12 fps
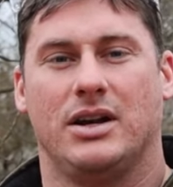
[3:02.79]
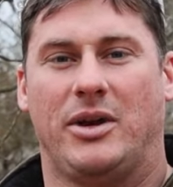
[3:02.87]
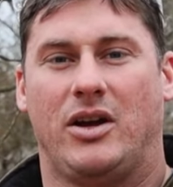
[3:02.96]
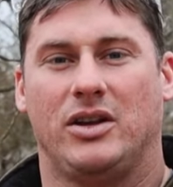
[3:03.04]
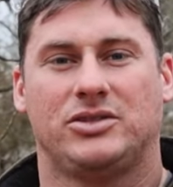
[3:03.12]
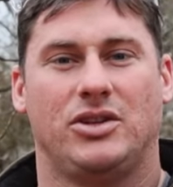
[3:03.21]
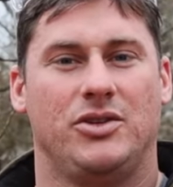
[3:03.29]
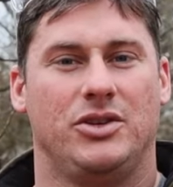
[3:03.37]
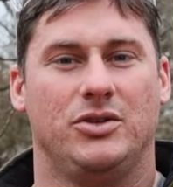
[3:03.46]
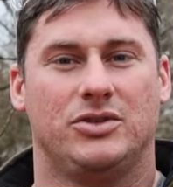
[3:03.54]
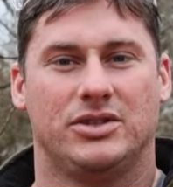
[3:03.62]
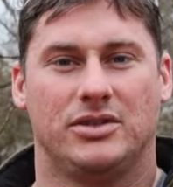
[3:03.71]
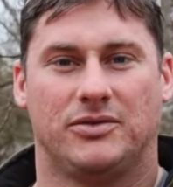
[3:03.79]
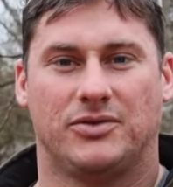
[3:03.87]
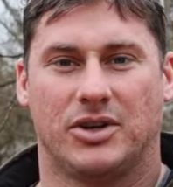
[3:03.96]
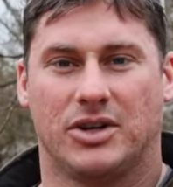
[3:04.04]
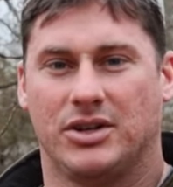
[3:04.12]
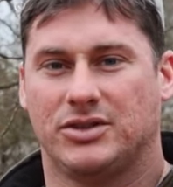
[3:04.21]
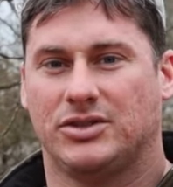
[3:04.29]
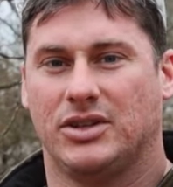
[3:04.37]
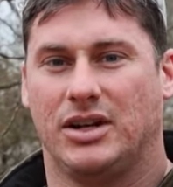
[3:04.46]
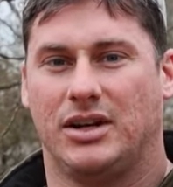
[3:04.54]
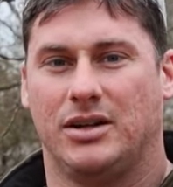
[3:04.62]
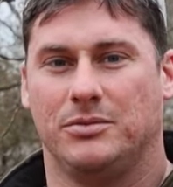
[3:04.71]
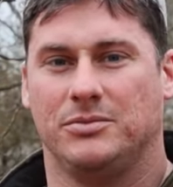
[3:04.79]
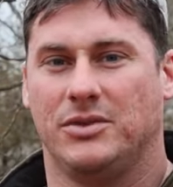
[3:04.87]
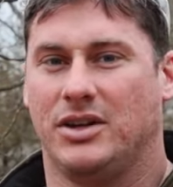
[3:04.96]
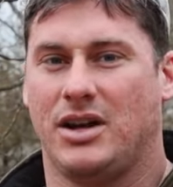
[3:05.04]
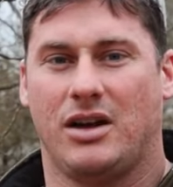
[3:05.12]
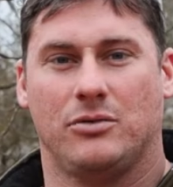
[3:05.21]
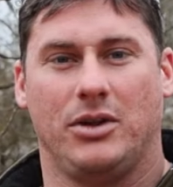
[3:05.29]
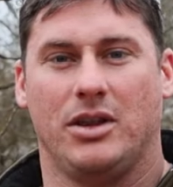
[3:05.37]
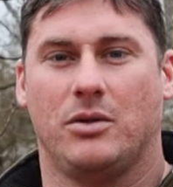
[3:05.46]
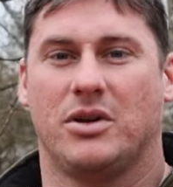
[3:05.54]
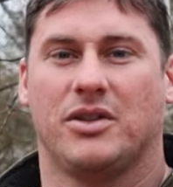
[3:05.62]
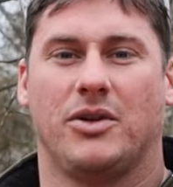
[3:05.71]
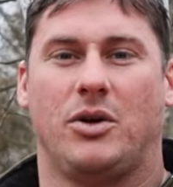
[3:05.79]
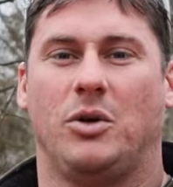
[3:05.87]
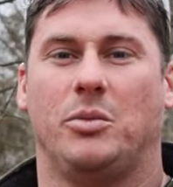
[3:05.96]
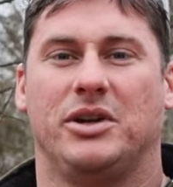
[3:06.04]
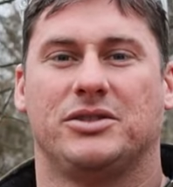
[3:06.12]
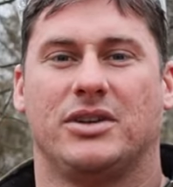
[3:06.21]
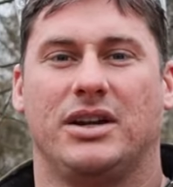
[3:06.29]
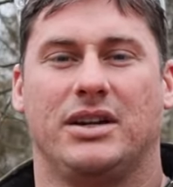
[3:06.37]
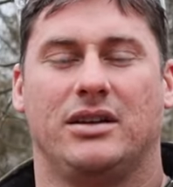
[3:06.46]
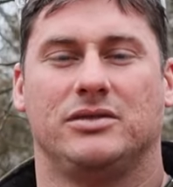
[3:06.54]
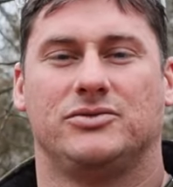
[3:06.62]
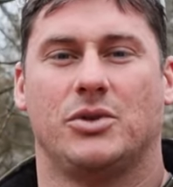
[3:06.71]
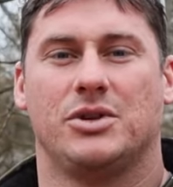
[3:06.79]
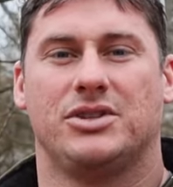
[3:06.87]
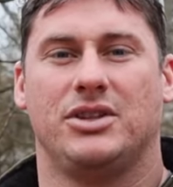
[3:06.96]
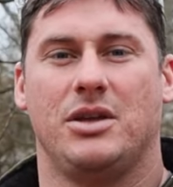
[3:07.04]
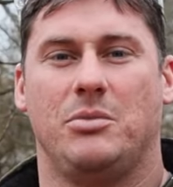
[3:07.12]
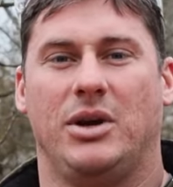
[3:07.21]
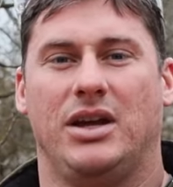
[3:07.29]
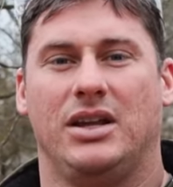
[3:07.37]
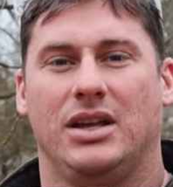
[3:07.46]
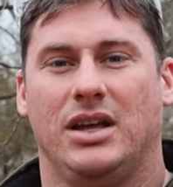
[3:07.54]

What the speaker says: Been also using the furs. They're not really worth a whole bunch right now, unfortunately, but